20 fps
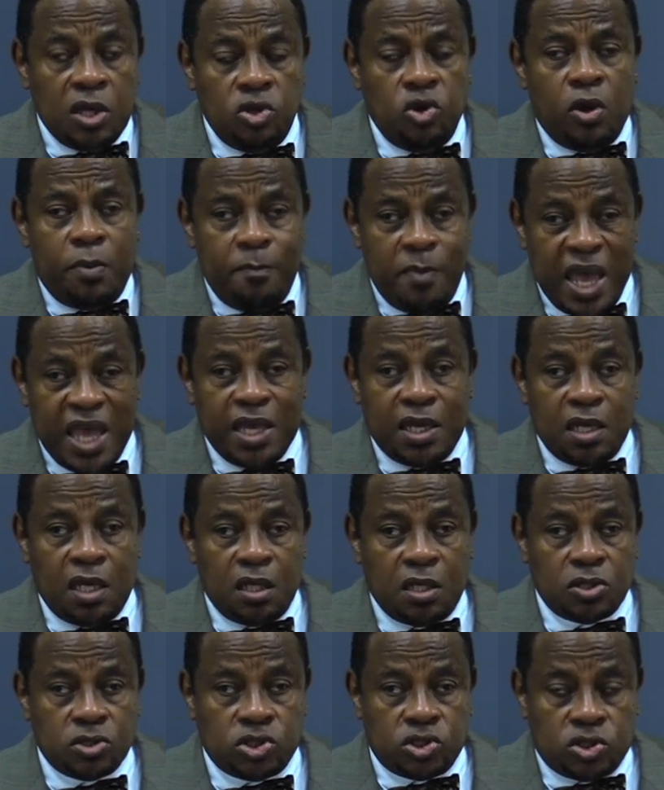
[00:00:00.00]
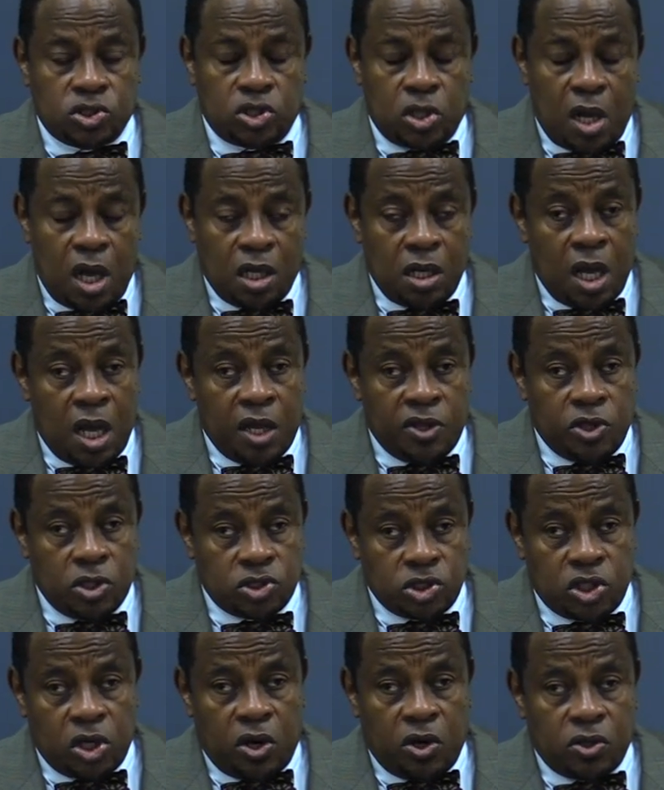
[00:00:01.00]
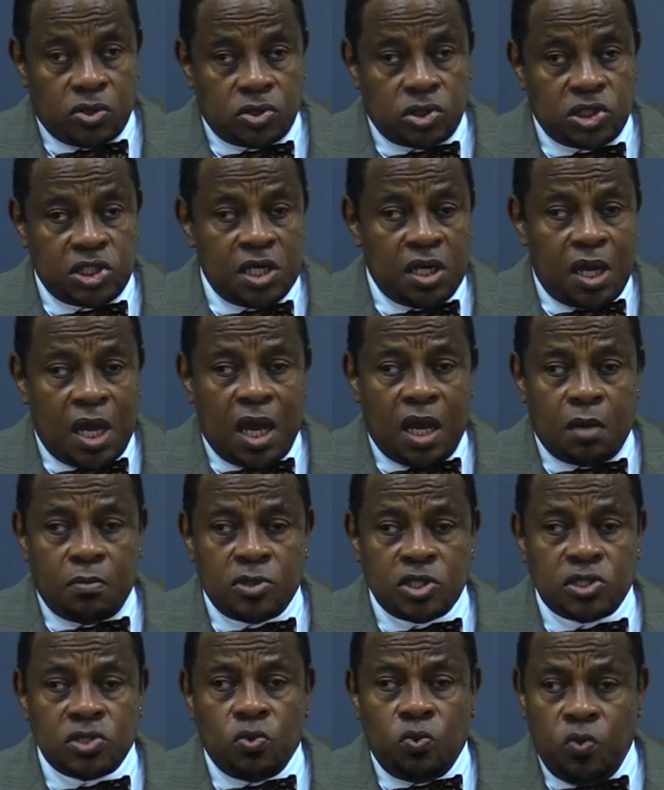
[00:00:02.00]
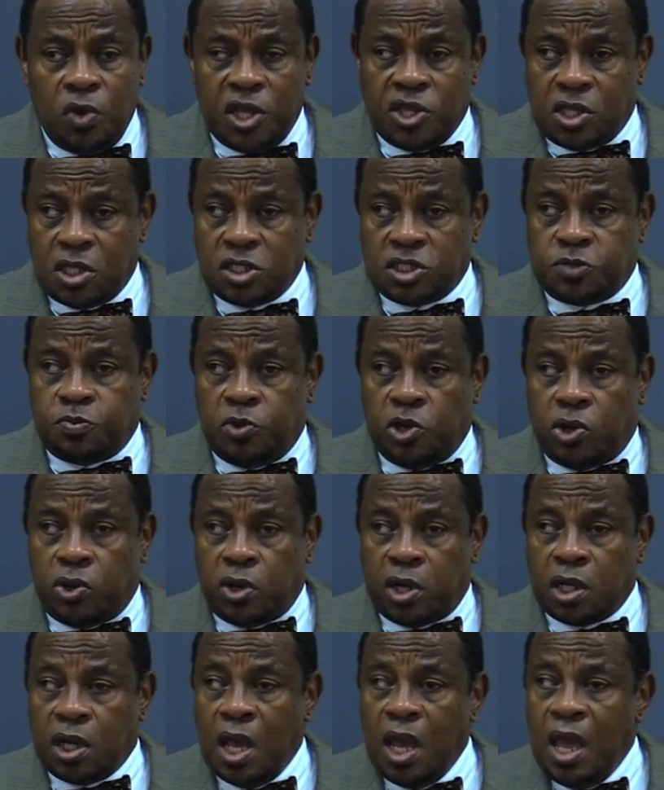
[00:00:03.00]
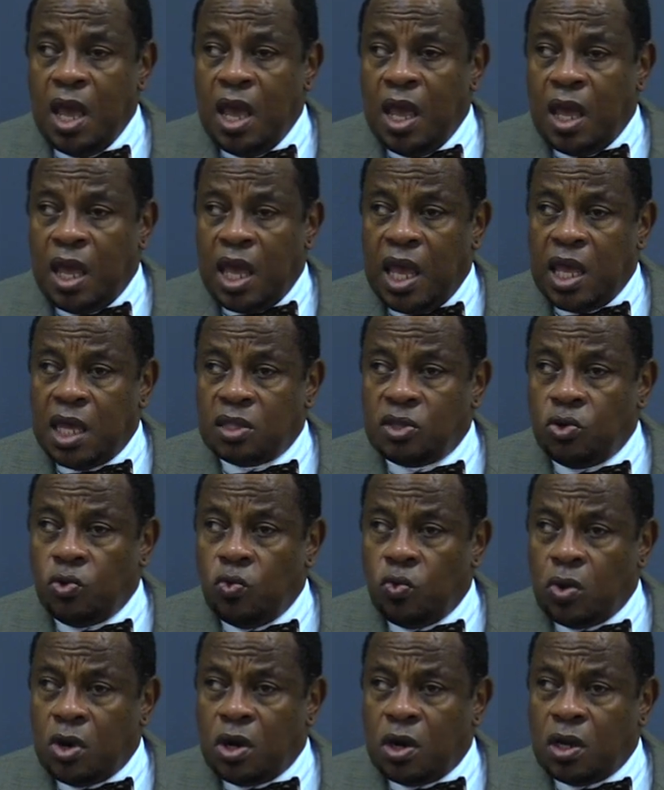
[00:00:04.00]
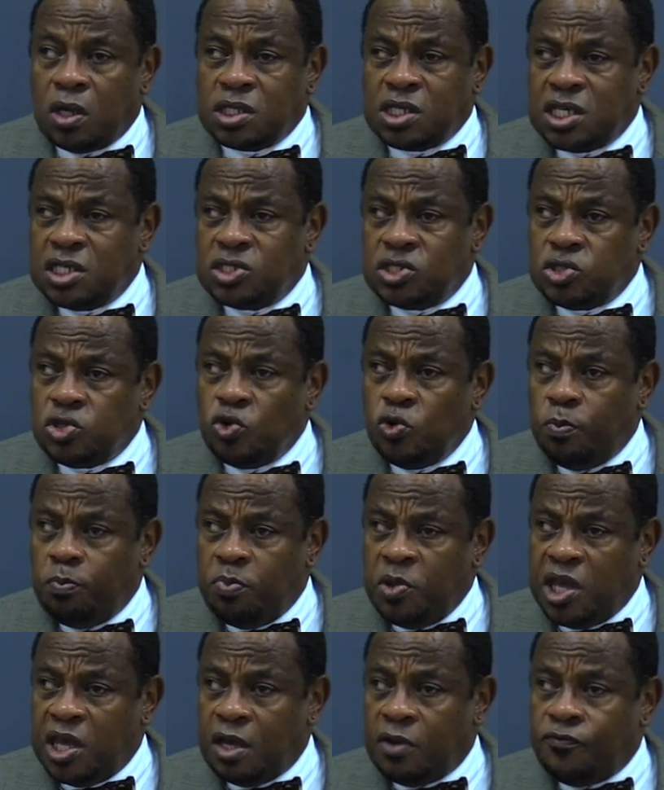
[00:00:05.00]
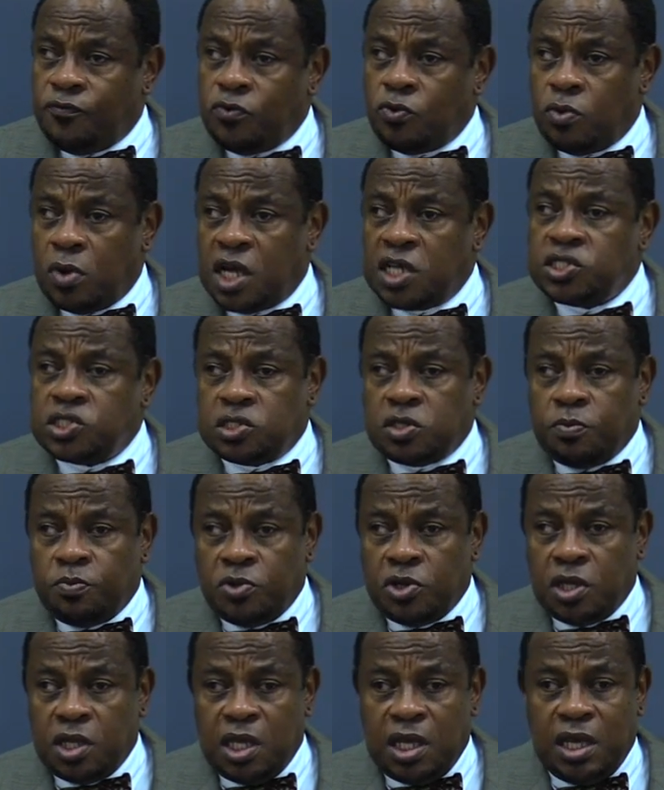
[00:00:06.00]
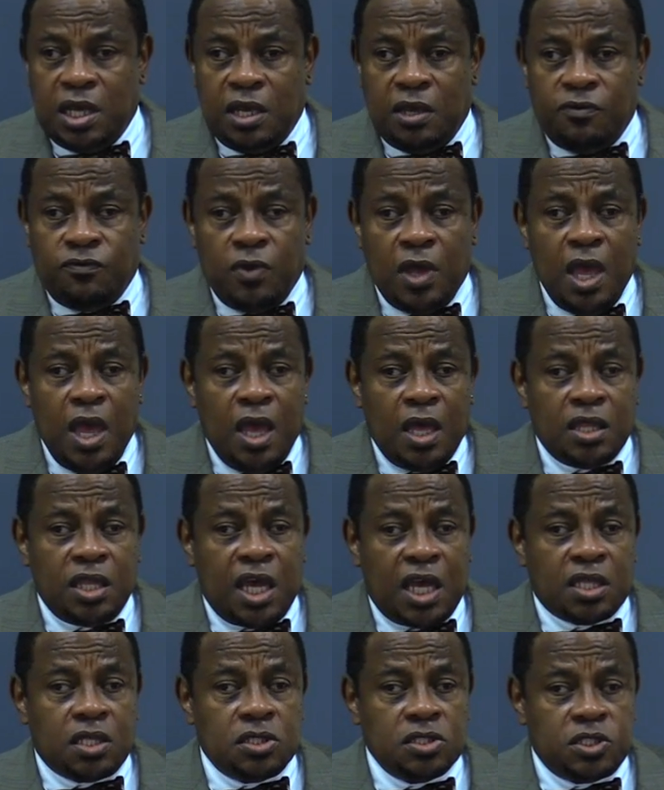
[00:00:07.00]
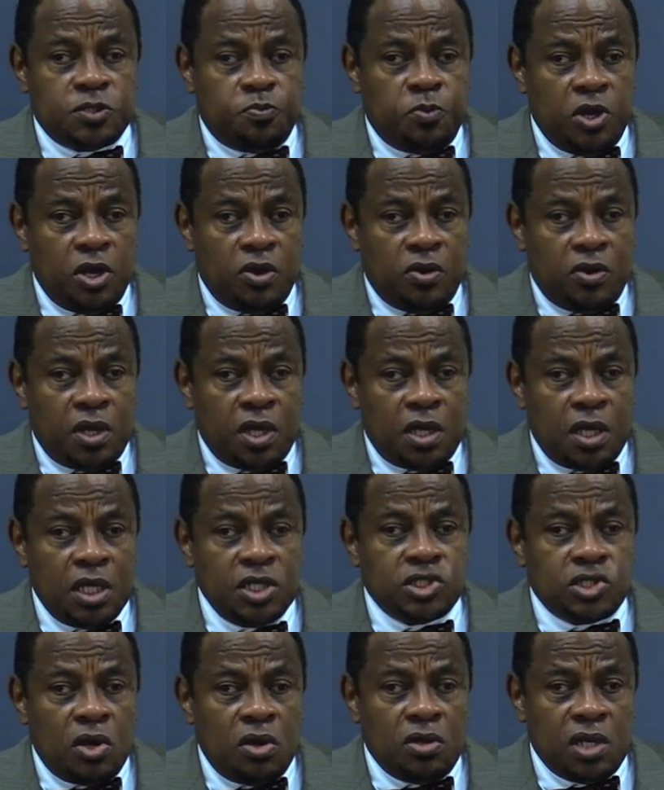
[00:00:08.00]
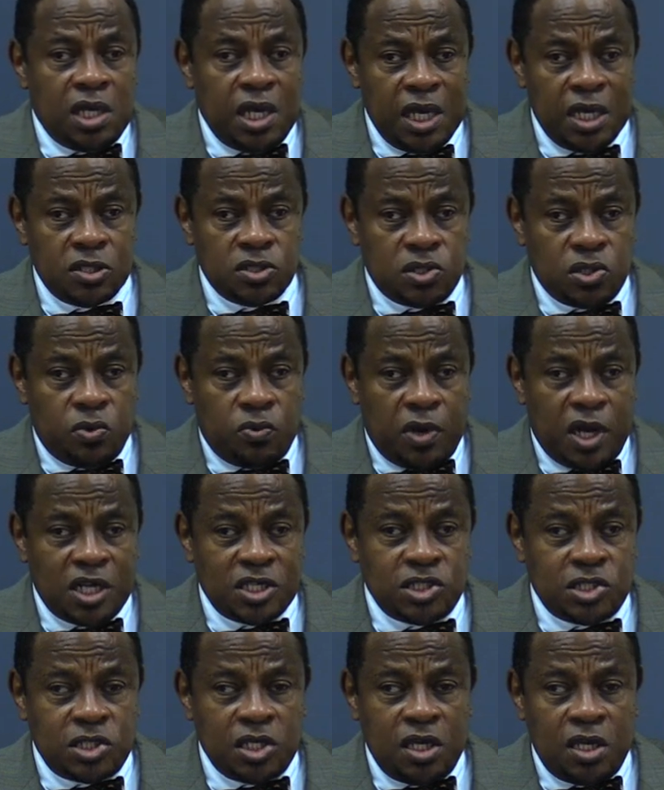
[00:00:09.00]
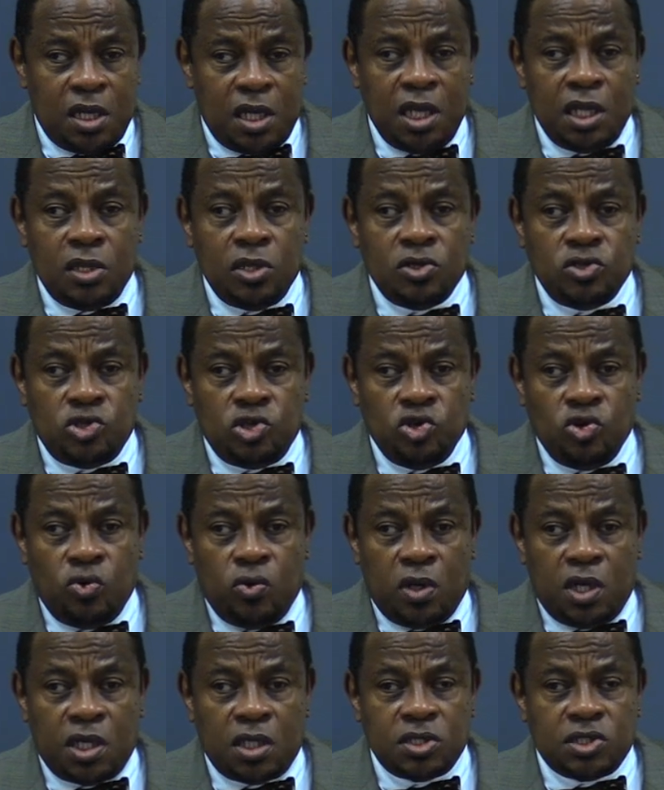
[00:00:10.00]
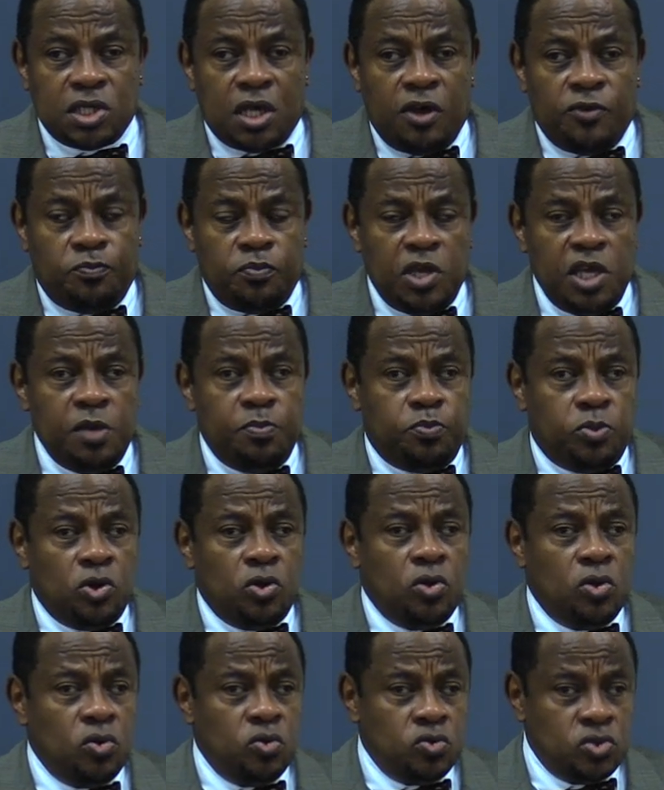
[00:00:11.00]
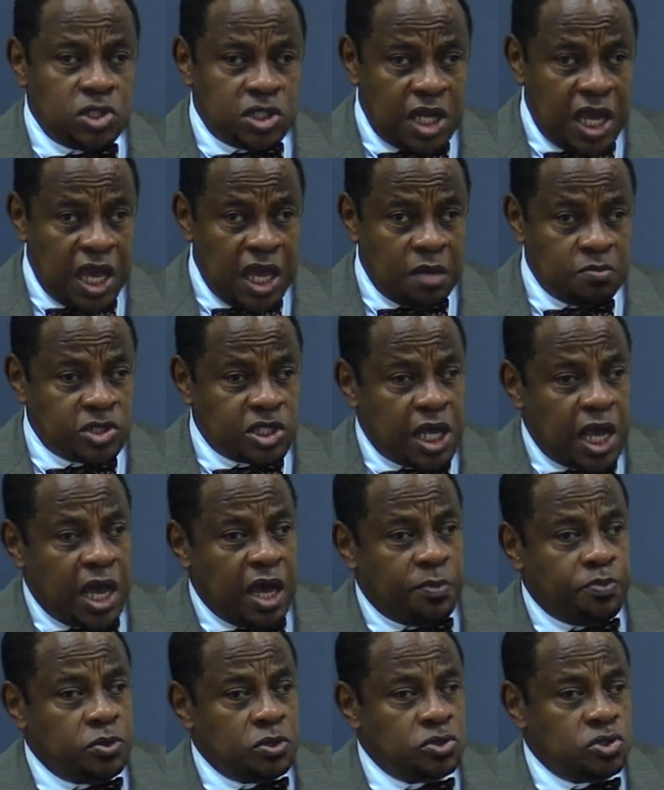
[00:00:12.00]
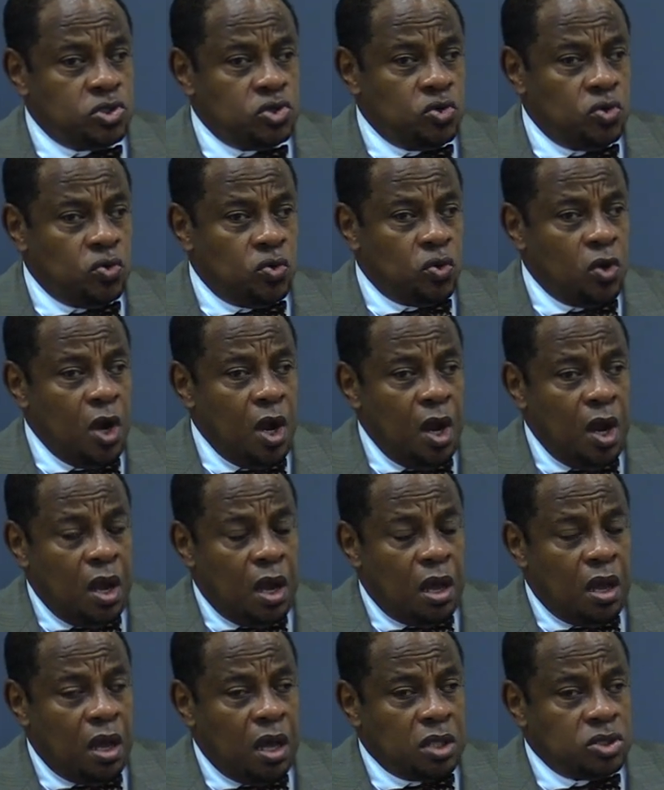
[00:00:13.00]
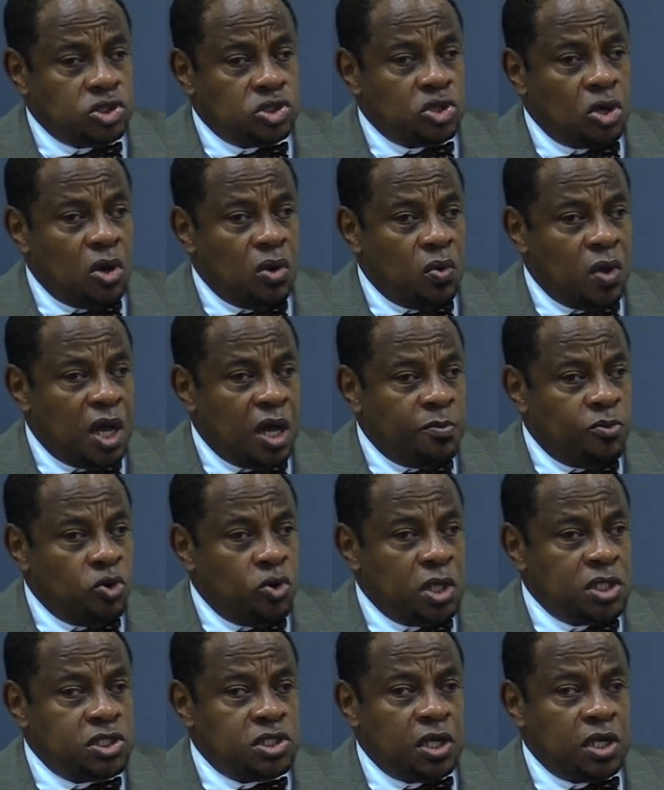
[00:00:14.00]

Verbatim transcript: you're making the, ch uh, the church synonymous with the spirit. And the world is too big for us to believe that the Spirit is only interested in the doings of people whose names happen to uh, show up on